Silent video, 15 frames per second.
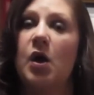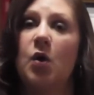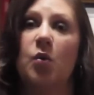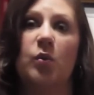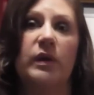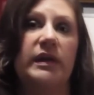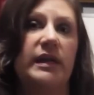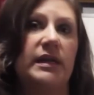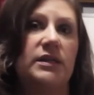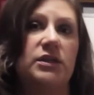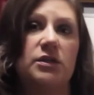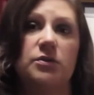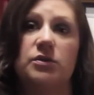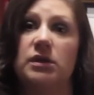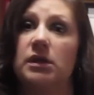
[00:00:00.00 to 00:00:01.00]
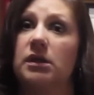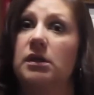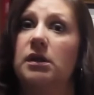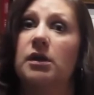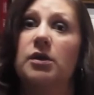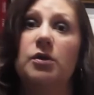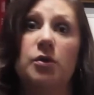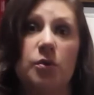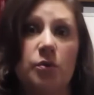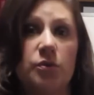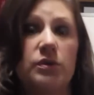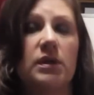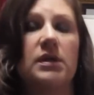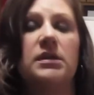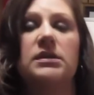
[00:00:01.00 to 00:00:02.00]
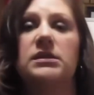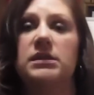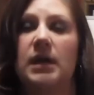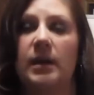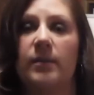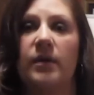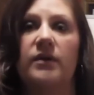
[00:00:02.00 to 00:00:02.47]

we need to dilute some